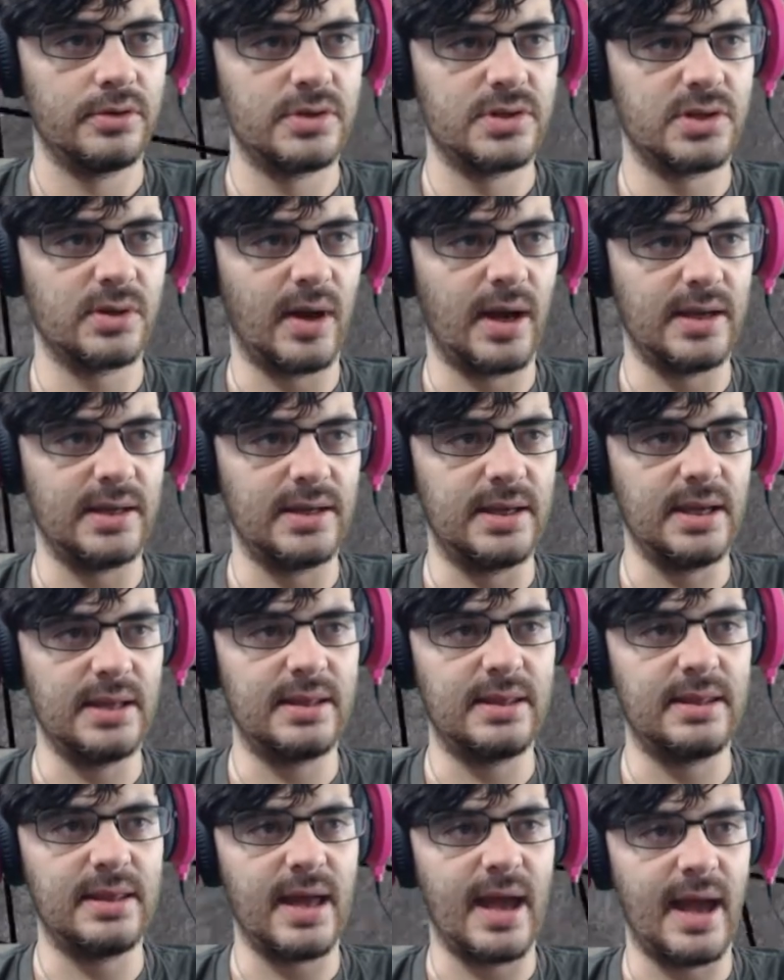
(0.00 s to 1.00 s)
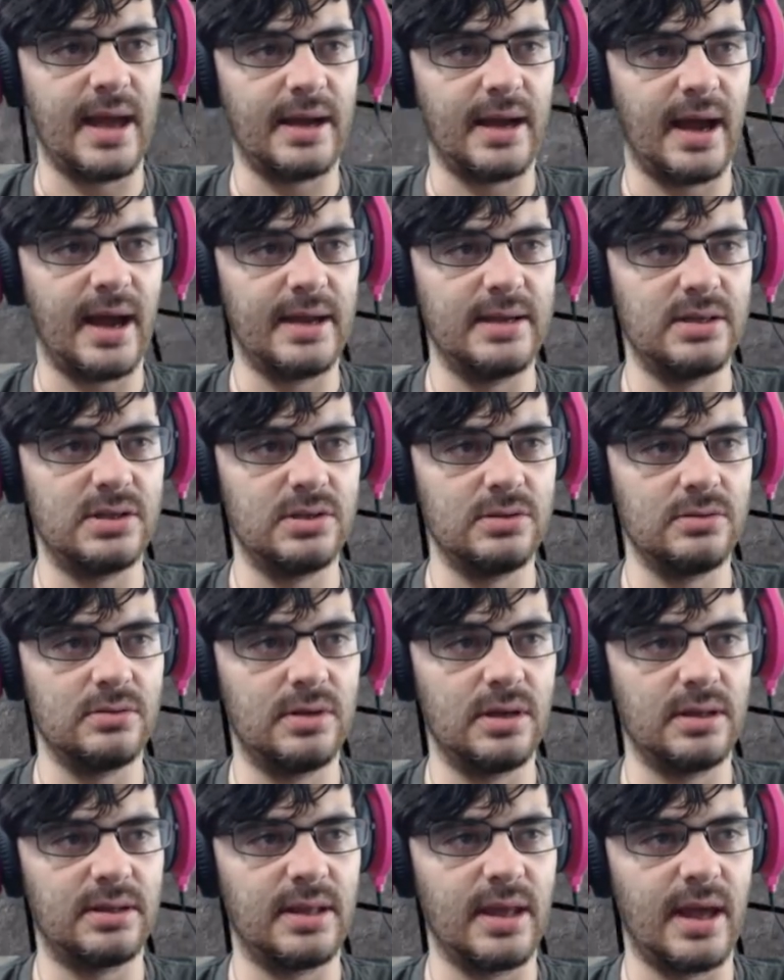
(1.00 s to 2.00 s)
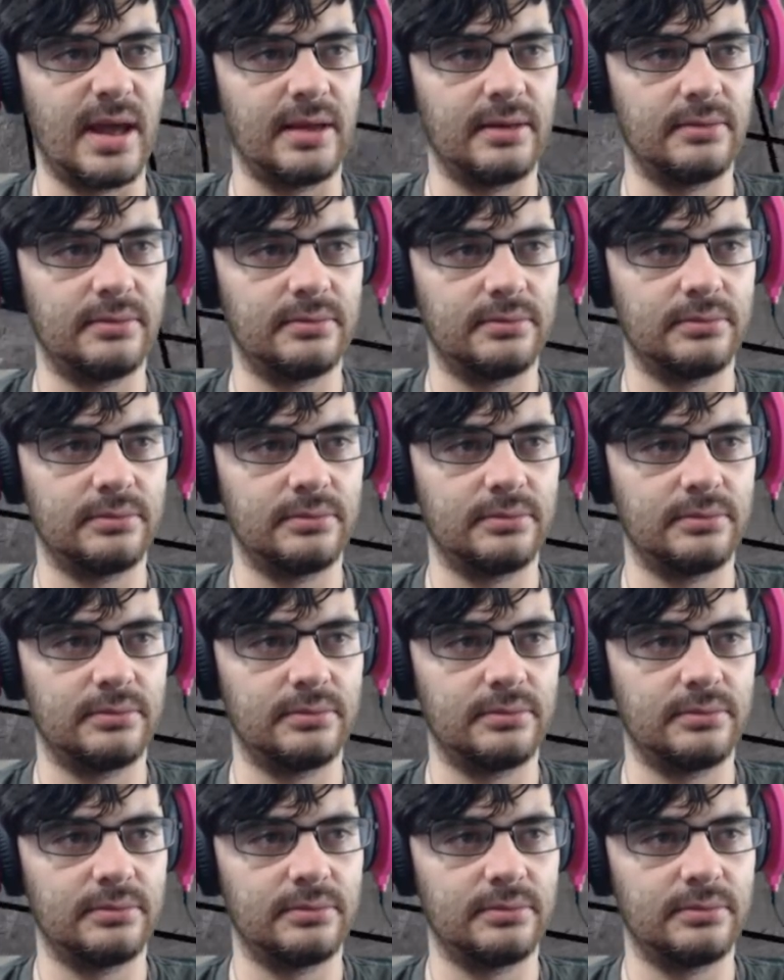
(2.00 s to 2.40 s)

So I get that. I do get that.